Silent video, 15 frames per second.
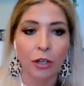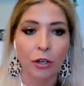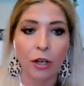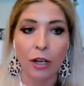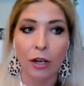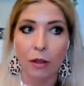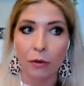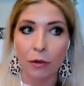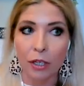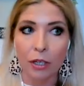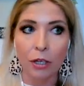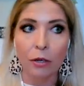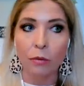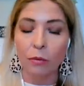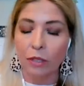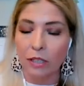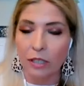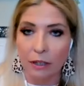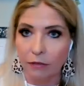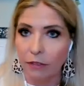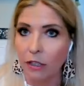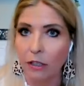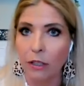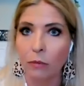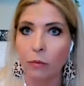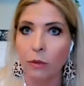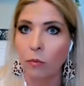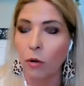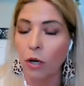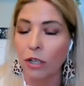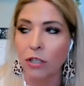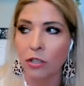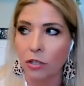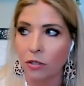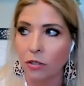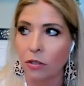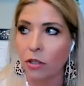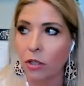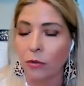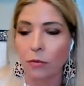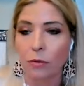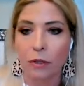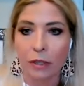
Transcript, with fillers: You know, another kiddo definitely would want to just go